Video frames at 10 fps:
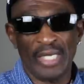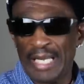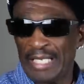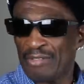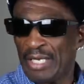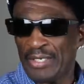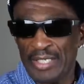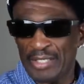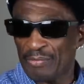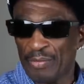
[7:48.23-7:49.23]
I ain't trying to hear
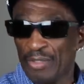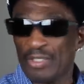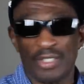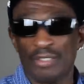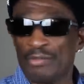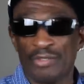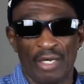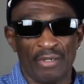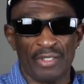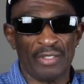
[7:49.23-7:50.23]
this bullshit you
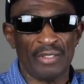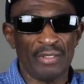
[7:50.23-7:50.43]
talking.